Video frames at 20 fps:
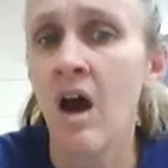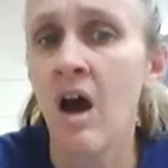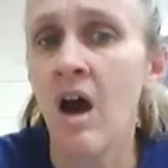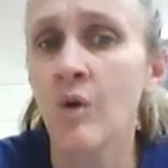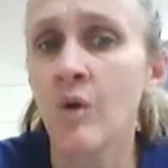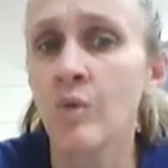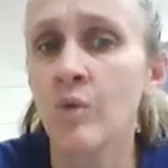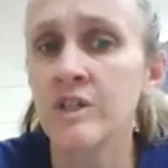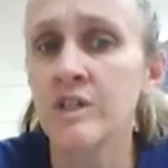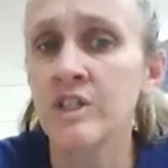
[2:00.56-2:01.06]

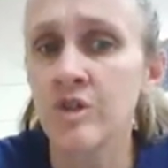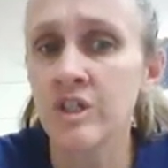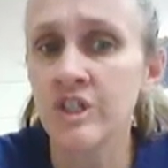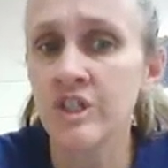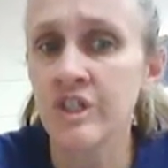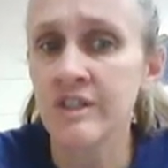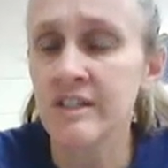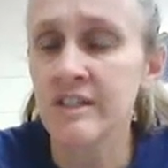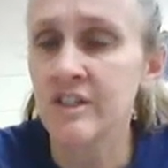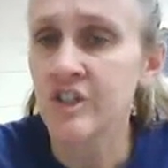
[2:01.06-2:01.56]

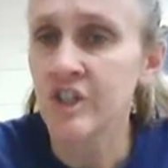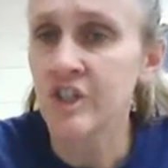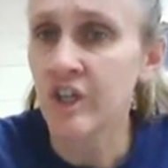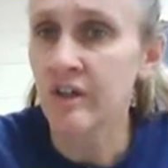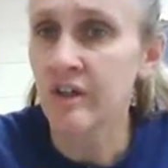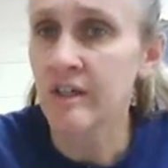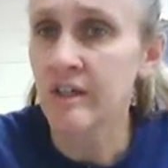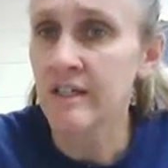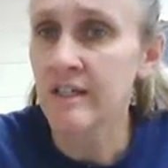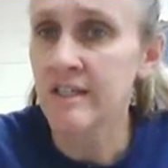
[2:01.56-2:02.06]
restrictions and
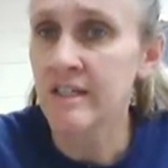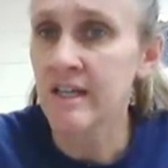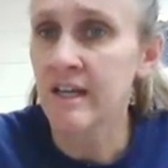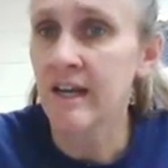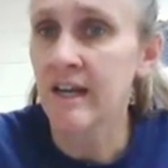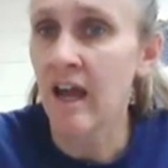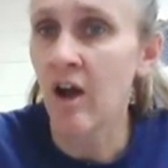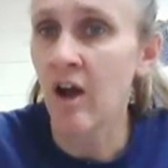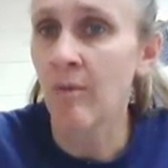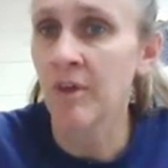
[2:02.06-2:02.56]
securities to kind
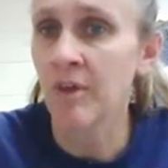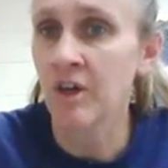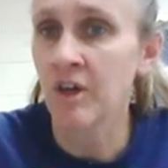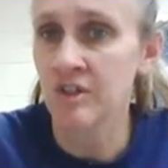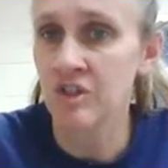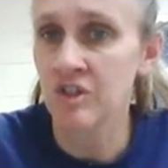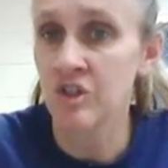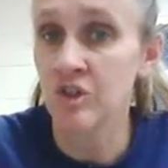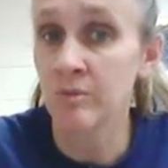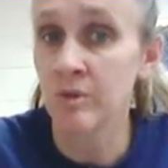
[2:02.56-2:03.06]
of help the
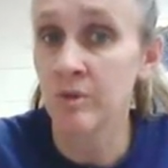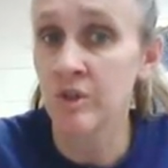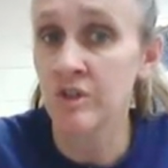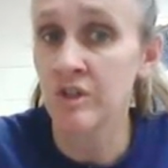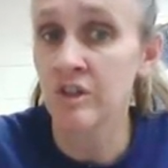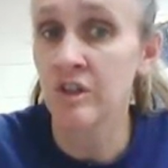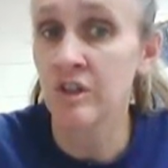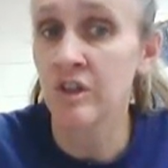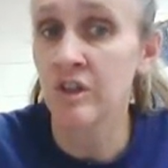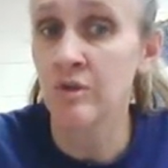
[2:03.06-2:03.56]
consumer so
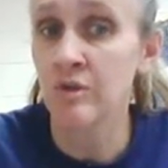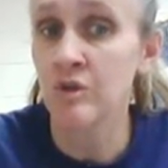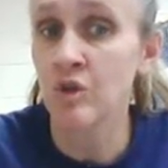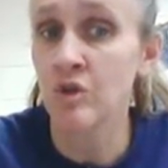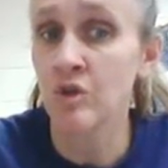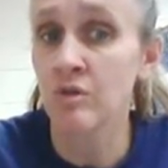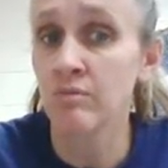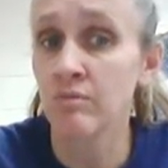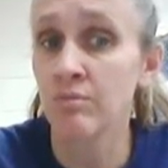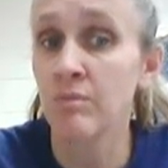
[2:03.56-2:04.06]
that those
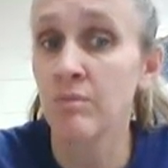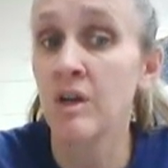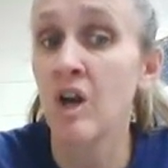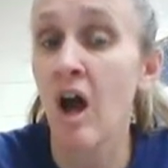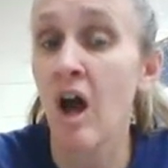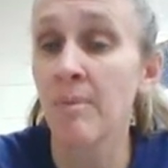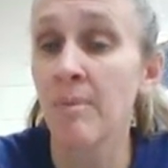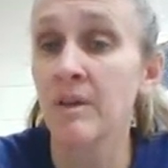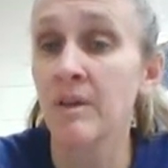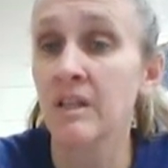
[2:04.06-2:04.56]

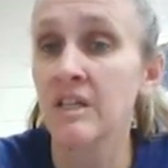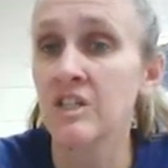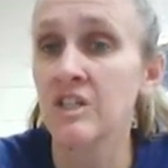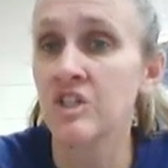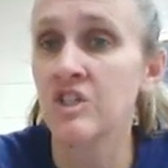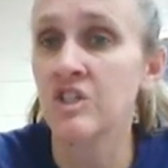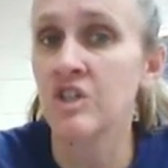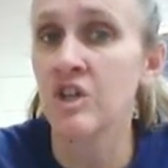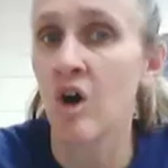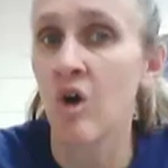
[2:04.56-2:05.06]
monopolies
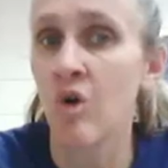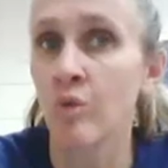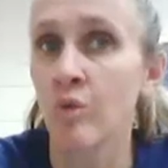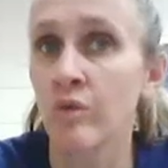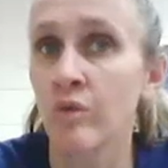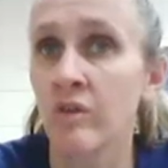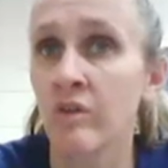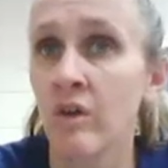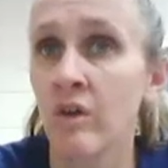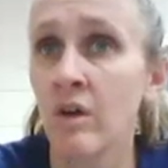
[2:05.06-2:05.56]
don't
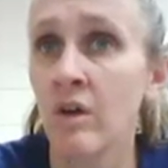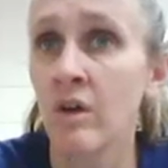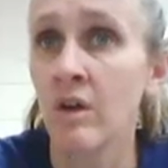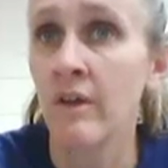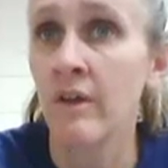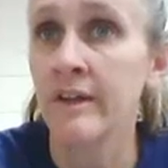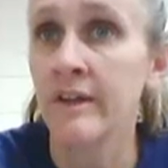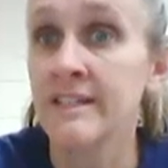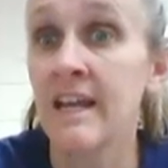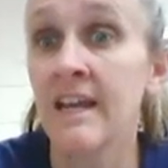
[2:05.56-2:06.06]

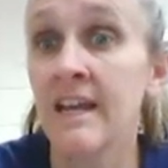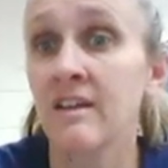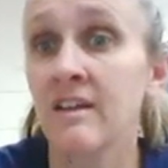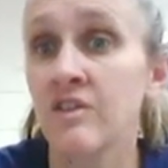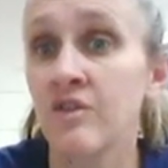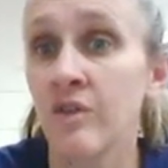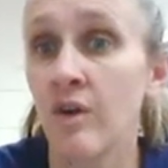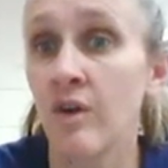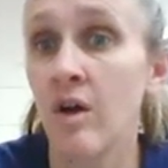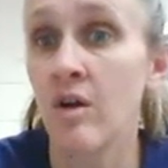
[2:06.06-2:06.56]
take us
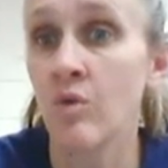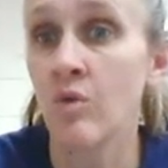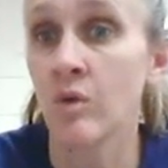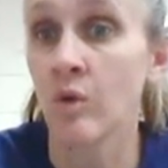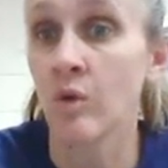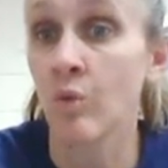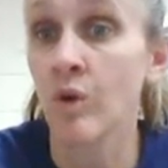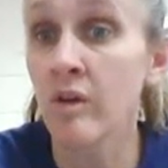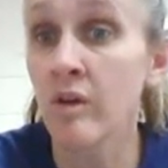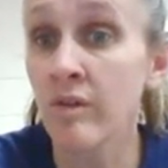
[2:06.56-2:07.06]
for all we're
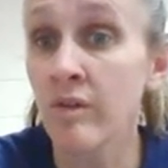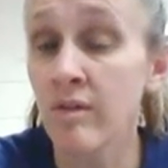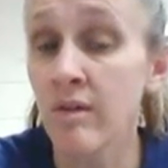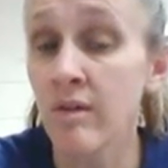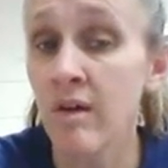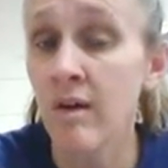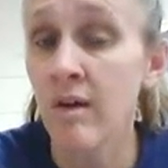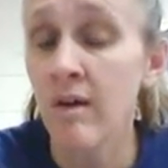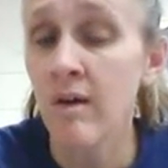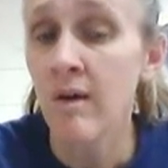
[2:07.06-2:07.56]
worth,
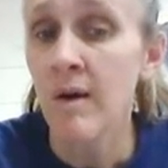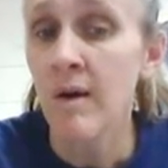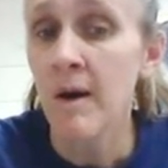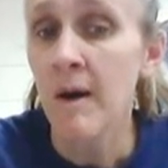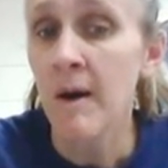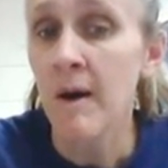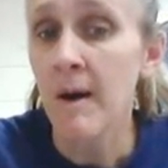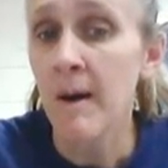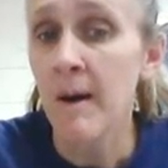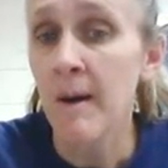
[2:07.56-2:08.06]

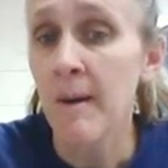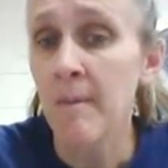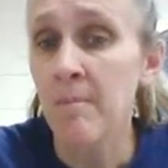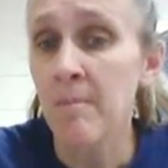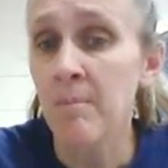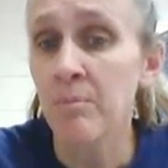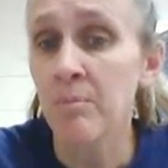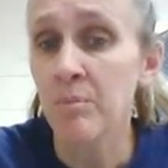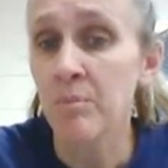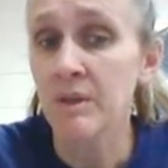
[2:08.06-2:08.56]

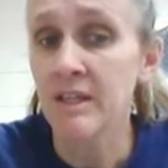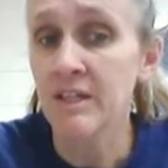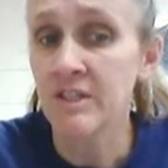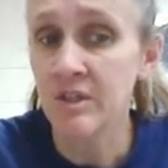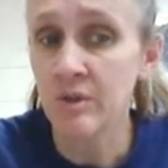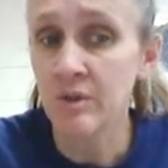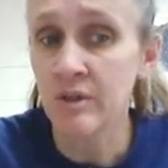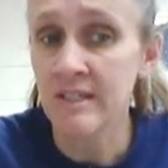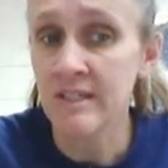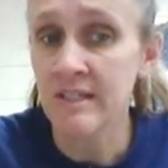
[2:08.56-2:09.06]
but they do
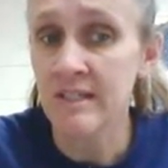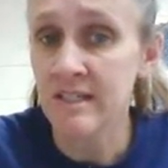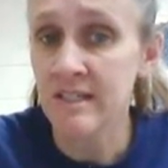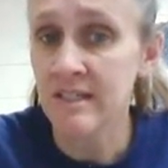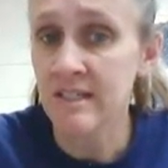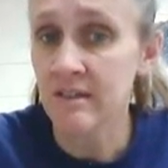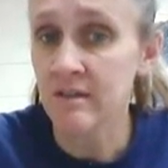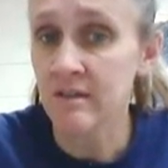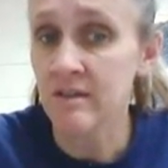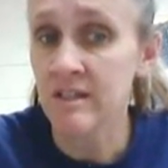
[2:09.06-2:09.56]
exist
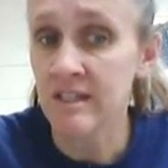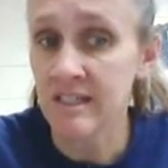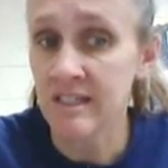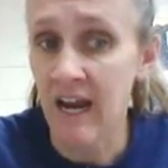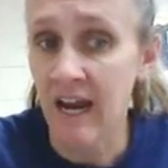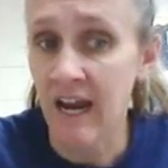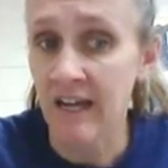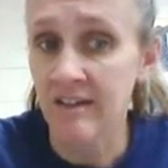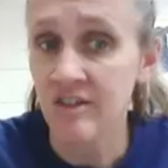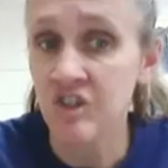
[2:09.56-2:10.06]
still
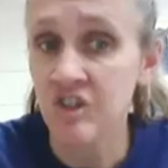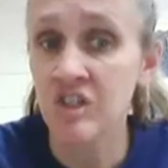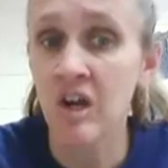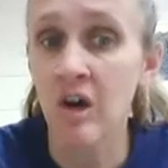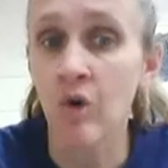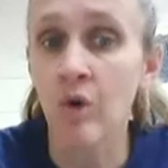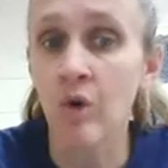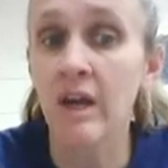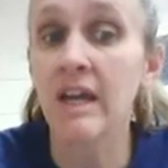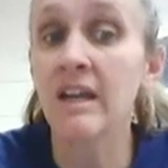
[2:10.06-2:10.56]
today.
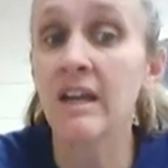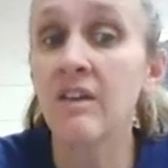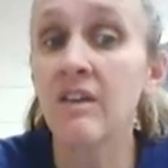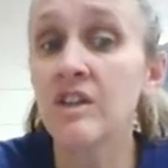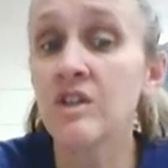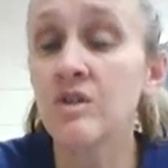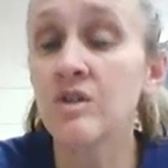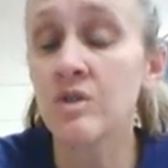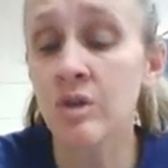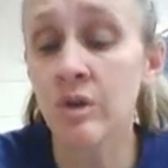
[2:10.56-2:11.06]
So
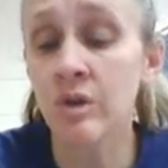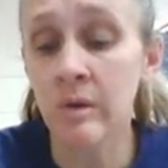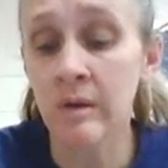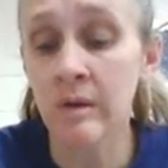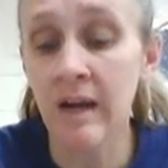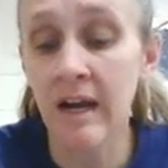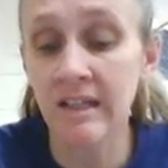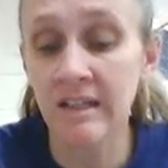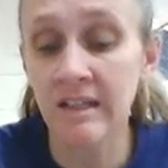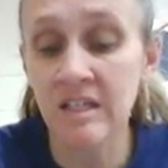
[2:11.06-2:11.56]
individuals who
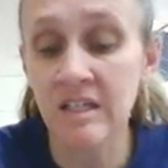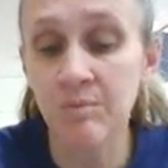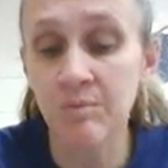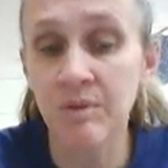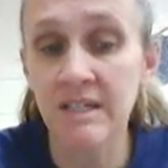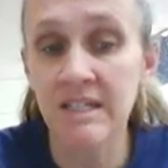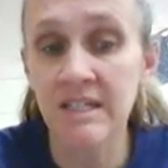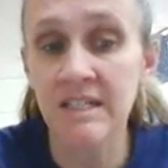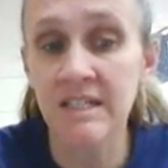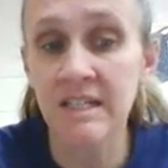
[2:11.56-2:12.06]
created these
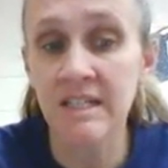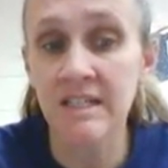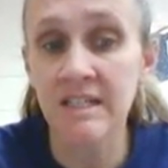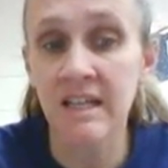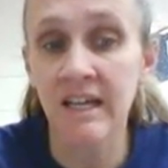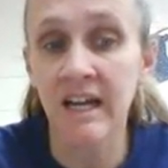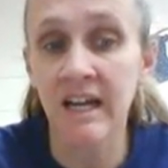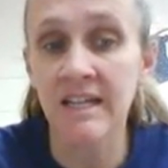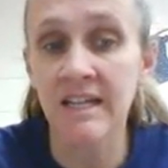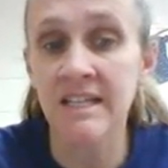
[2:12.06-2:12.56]
businesses,
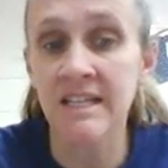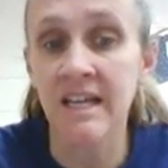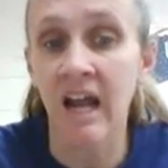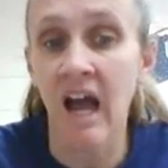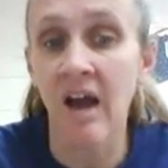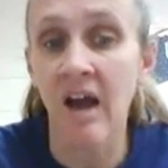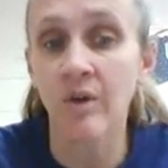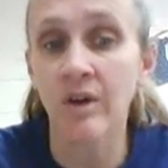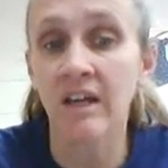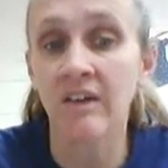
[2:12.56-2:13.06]
like I said, I
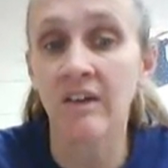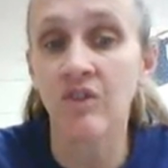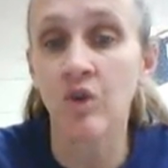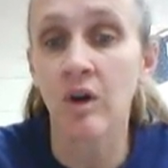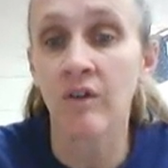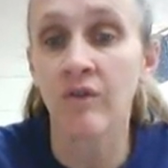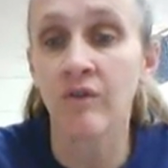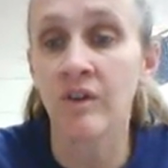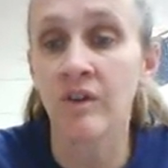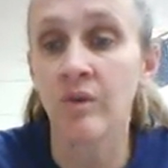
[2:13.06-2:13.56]
would give you
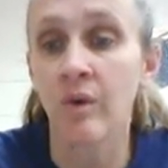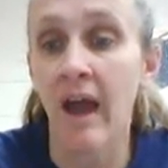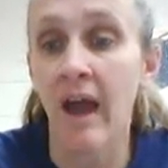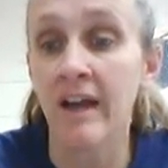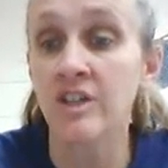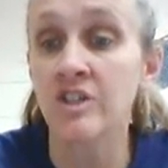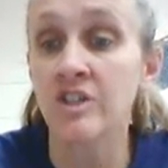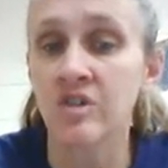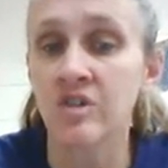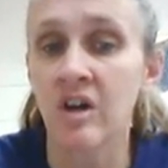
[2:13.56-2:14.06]
a few
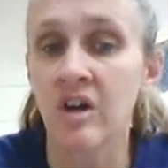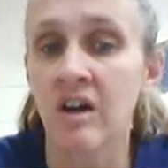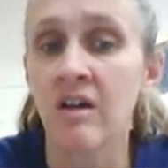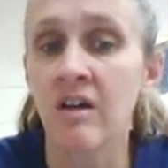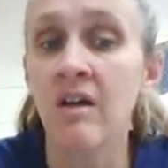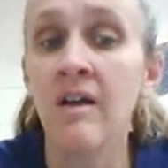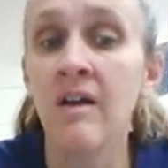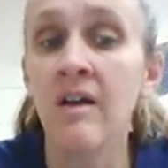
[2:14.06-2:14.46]
extra